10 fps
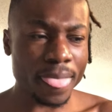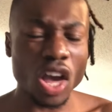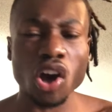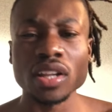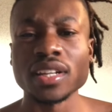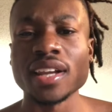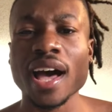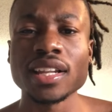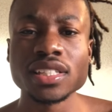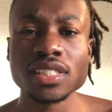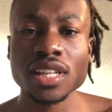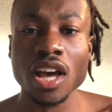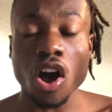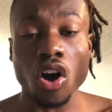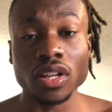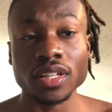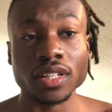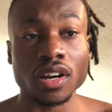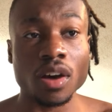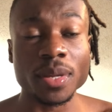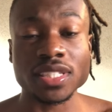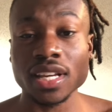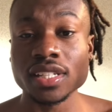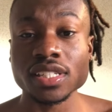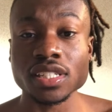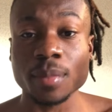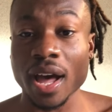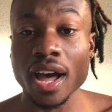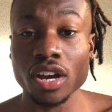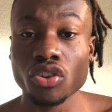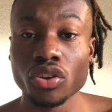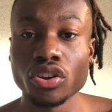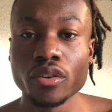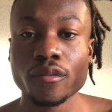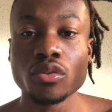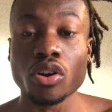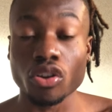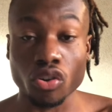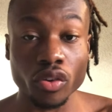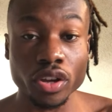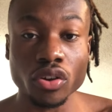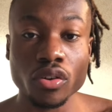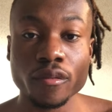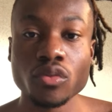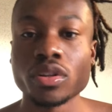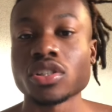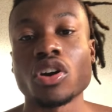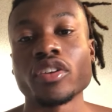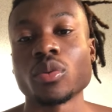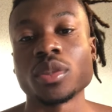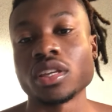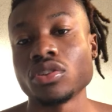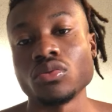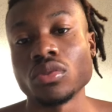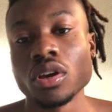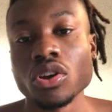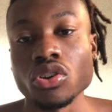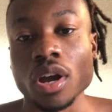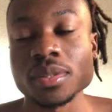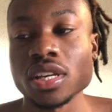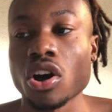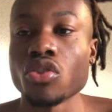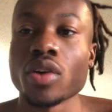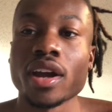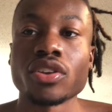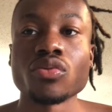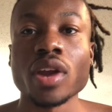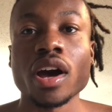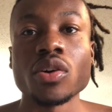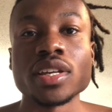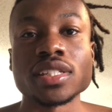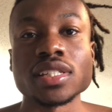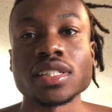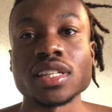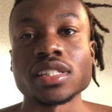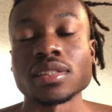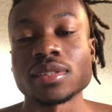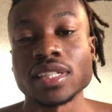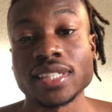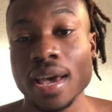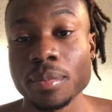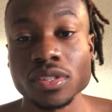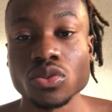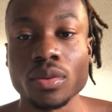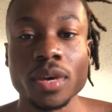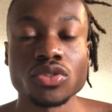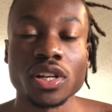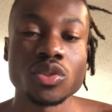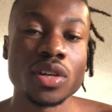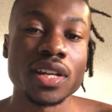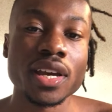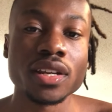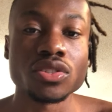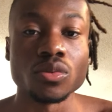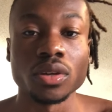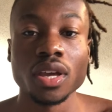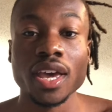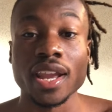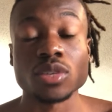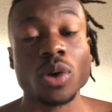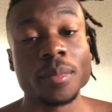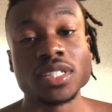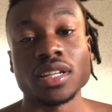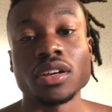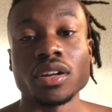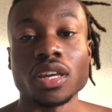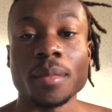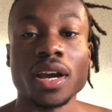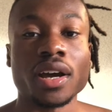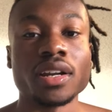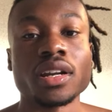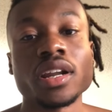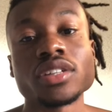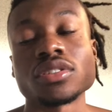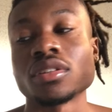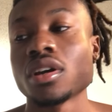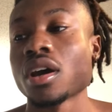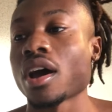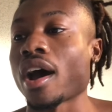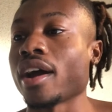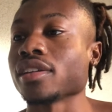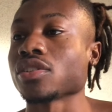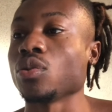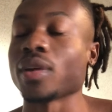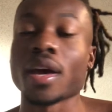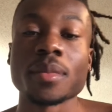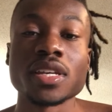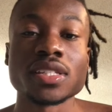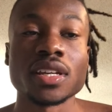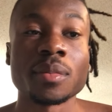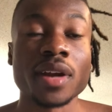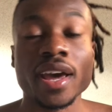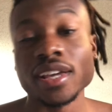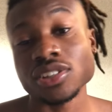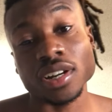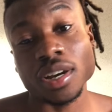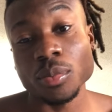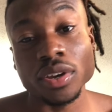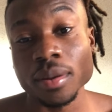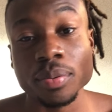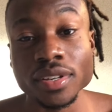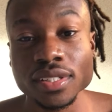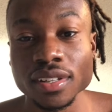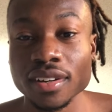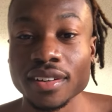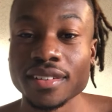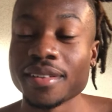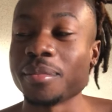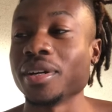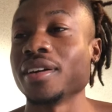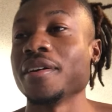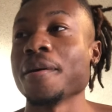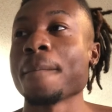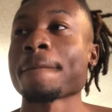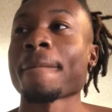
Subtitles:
all of the knowledge, all of the intelligence behind growing your own food is already within you. You know what I'm saying? All you got to do now is just tap into it. Make sure that you connected to it, and that's why I be telling y'all to get back out into nature. All right. So with that being said, bro, I ain't trying to come on here and preach to y'all, but I'm